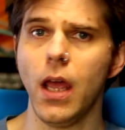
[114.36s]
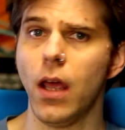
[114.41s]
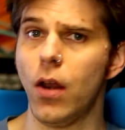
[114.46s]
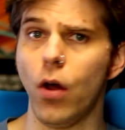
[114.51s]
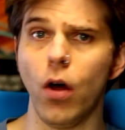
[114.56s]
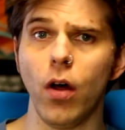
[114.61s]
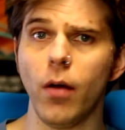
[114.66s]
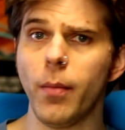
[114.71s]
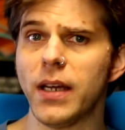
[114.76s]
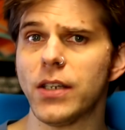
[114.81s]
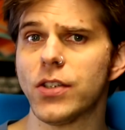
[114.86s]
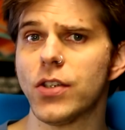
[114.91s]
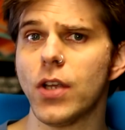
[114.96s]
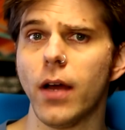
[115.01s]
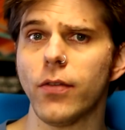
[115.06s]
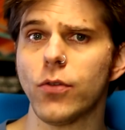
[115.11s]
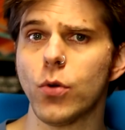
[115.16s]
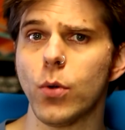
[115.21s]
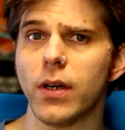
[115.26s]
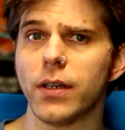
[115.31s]
And all my
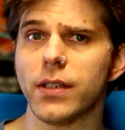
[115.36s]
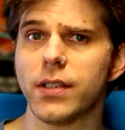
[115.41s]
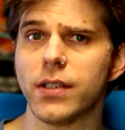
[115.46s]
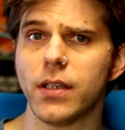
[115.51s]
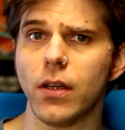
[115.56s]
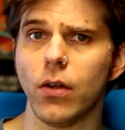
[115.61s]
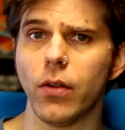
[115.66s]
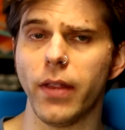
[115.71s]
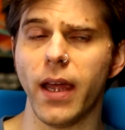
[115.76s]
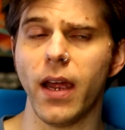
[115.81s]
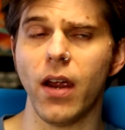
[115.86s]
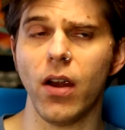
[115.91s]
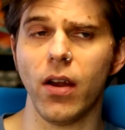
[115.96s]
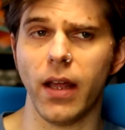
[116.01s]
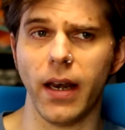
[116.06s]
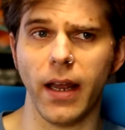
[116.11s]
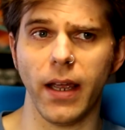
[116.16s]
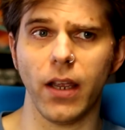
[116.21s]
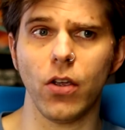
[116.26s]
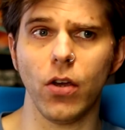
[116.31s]
software is still there,
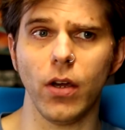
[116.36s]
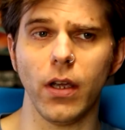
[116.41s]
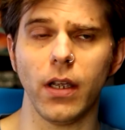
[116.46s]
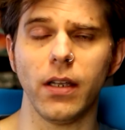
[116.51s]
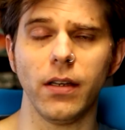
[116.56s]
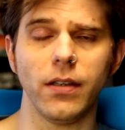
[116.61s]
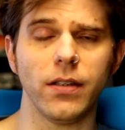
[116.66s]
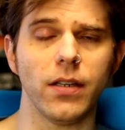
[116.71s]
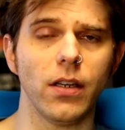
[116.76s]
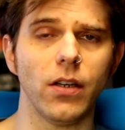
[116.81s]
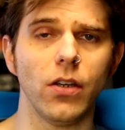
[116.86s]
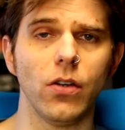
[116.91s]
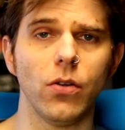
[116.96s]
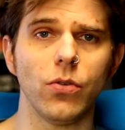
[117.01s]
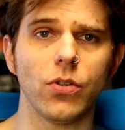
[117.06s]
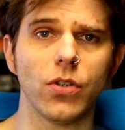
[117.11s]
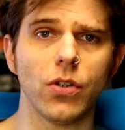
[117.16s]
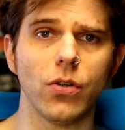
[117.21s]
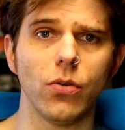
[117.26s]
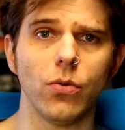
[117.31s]
and I could
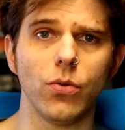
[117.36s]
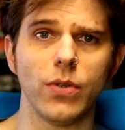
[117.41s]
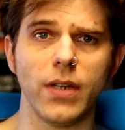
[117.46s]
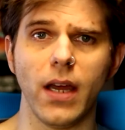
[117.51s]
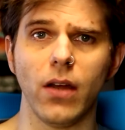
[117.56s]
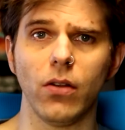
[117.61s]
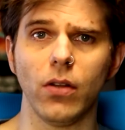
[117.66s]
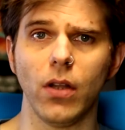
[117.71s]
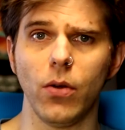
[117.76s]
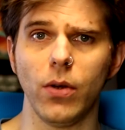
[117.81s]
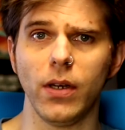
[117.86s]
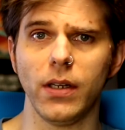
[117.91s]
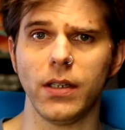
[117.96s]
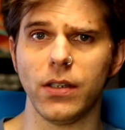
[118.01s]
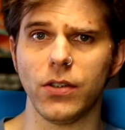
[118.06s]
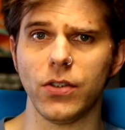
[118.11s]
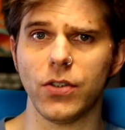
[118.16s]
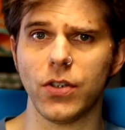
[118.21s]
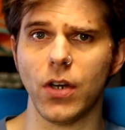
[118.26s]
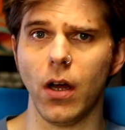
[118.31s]
continue to download it,
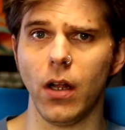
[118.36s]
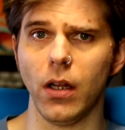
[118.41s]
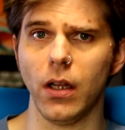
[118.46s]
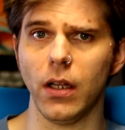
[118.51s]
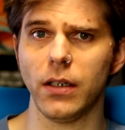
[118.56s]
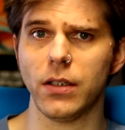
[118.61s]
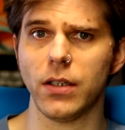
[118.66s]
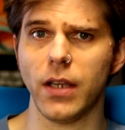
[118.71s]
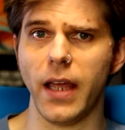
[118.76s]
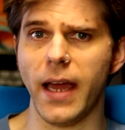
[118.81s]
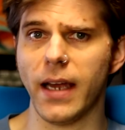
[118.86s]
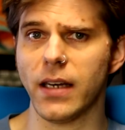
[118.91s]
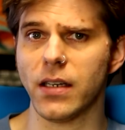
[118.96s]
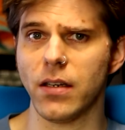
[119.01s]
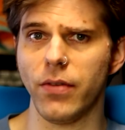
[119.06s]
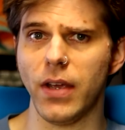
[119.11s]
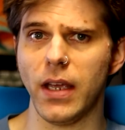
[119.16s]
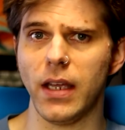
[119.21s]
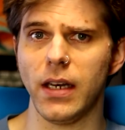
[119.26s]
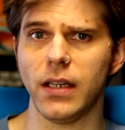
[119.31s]
install it,
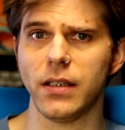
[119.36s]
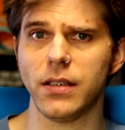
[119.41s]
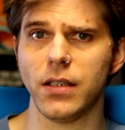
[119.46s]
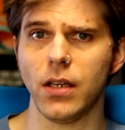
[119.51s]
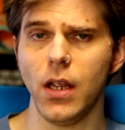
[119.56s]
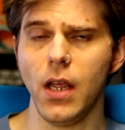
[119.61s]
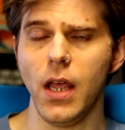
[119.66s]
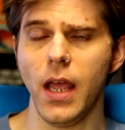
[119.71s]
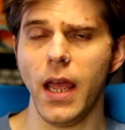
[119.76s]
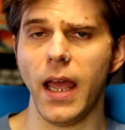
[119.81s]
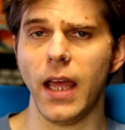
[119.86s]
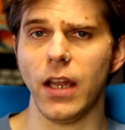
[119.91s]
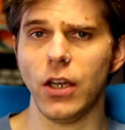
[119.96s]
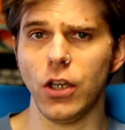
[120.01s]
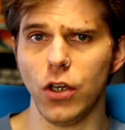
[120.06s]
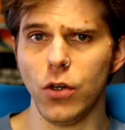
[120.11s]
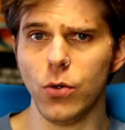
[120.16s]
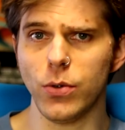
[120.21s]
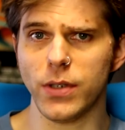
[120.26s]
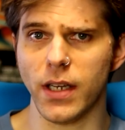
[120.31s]
activate it, and
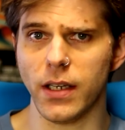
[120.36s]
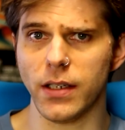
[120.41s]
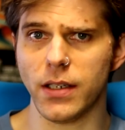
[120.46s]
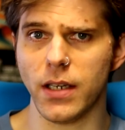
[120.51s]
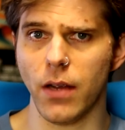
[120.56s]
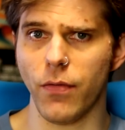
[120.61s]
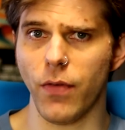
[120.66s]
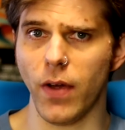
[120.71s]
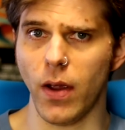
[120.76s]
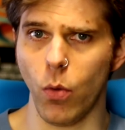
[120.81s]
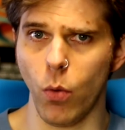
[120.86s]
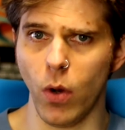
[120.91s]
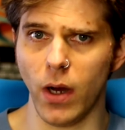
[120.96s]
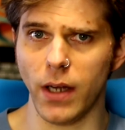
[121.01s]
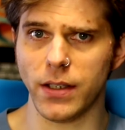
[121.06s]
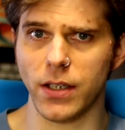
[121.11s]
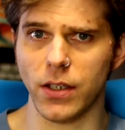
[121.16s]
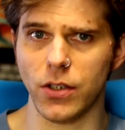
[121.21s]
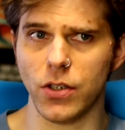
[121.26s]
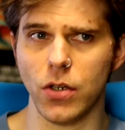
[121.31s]
use it if I
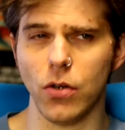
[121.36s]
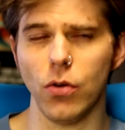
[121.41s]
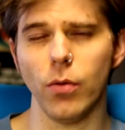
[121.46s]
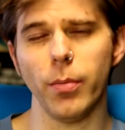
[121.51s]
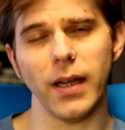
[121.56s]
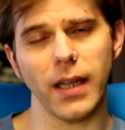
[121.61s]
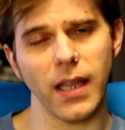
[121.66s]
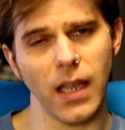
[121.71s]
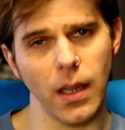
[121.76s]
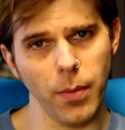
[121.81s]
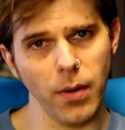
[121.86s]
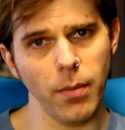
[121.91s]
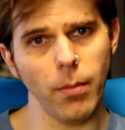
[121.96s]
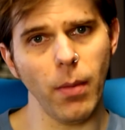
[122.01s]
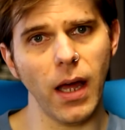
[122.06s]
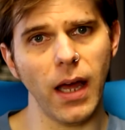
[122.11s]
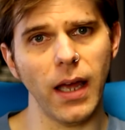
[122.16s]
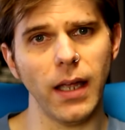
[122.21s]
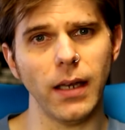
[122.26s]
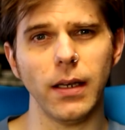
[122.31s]
wanted to. But keep in
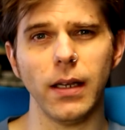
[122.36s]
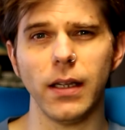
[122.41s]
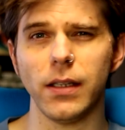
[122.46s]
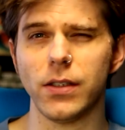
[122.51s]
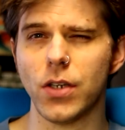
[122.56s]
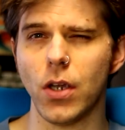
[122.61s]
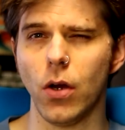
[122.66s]
mind, it's